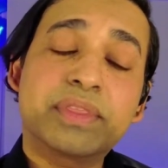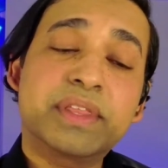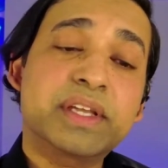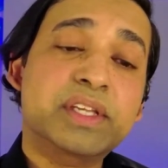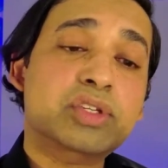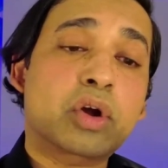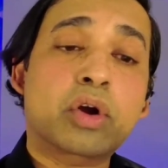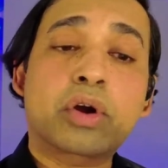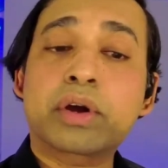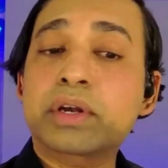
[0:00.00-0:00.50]

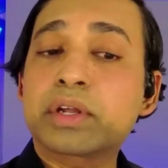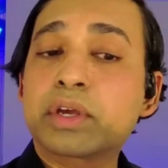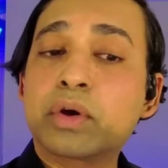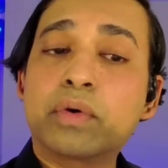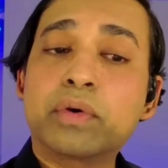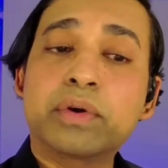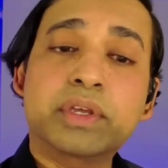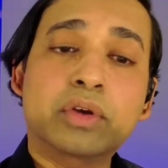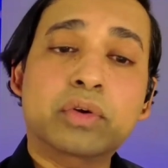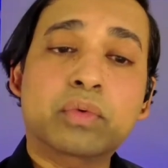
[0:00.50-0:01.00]
When things
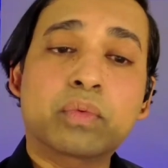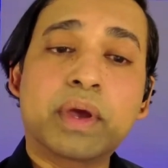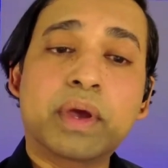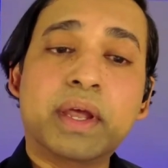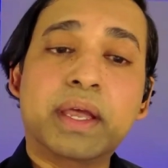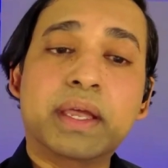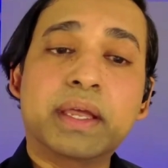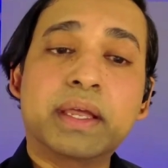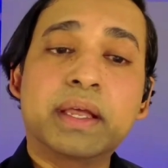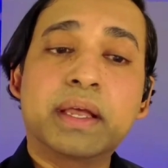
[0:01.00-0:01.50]
aren't going
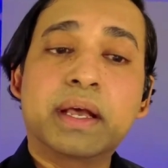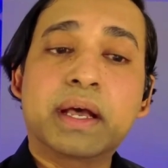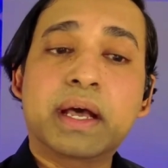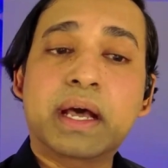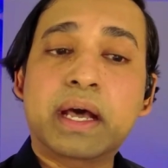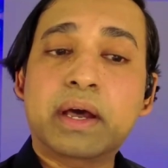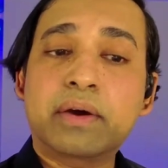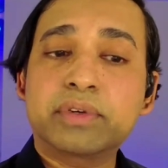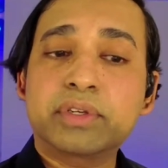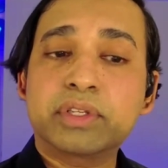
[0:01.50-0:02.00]
your
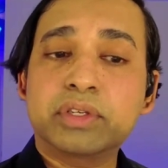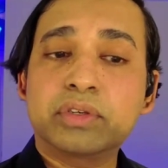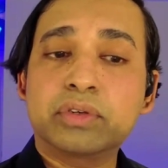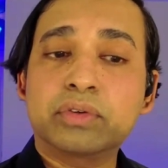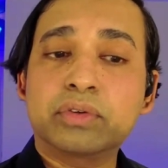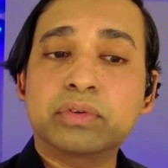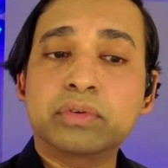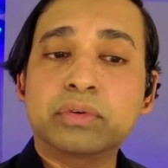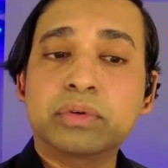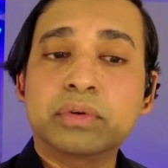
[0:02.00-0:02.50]
way,
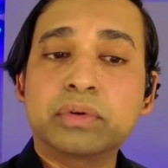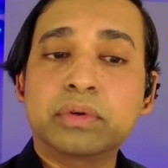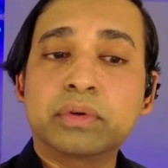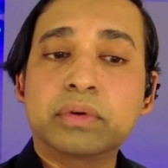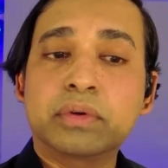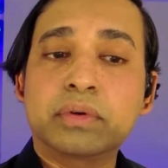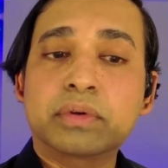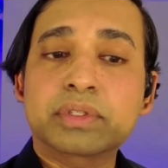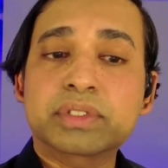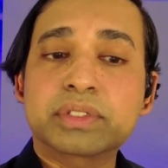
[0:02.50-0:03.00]
how do you